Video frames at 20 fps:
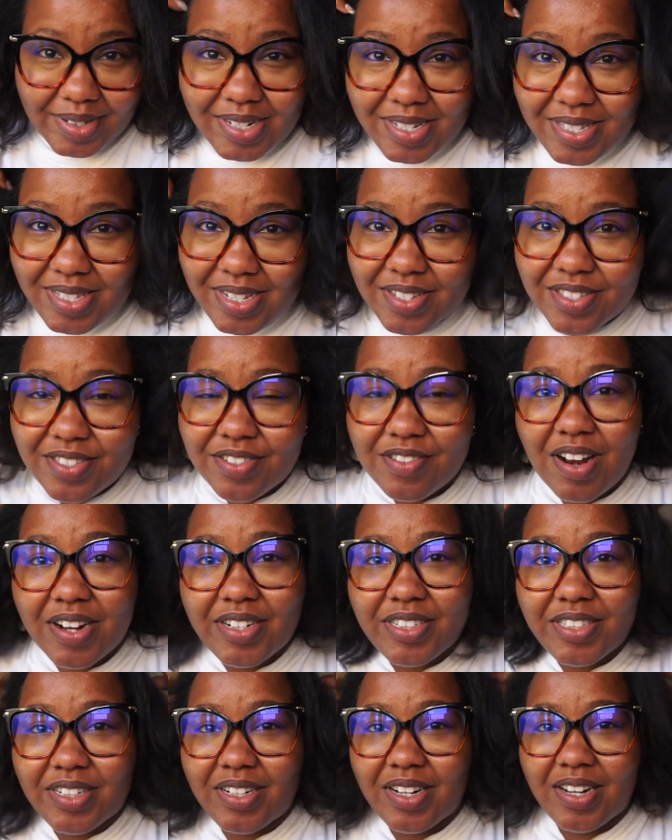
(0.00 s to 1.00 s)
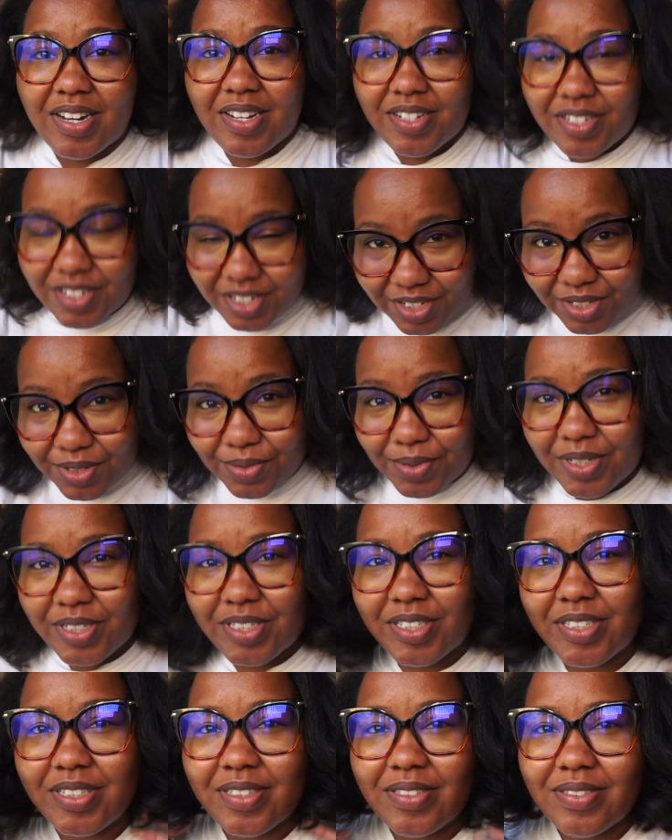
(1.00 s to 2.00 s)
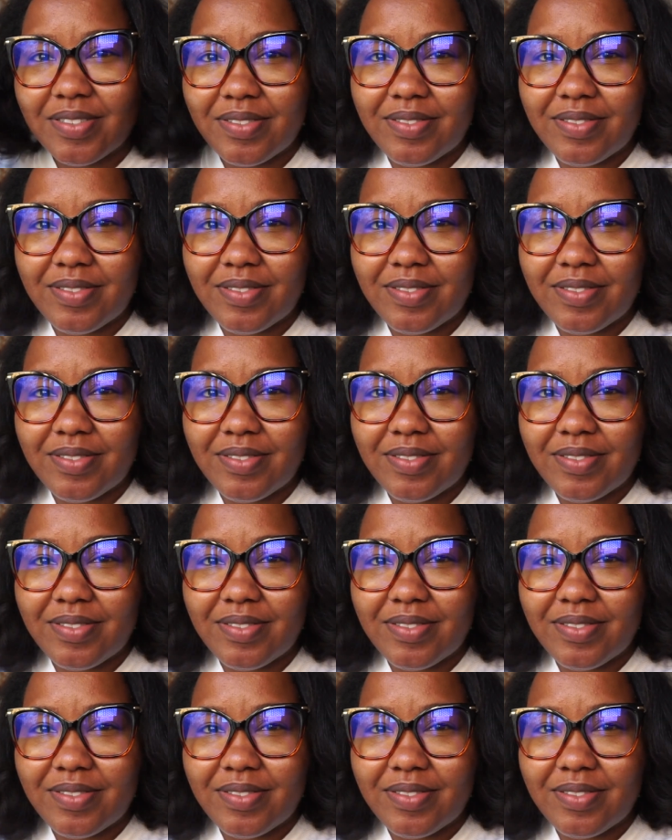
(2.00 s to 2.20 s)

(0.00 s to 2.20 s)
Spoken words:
It's still scratching, and I just wash it.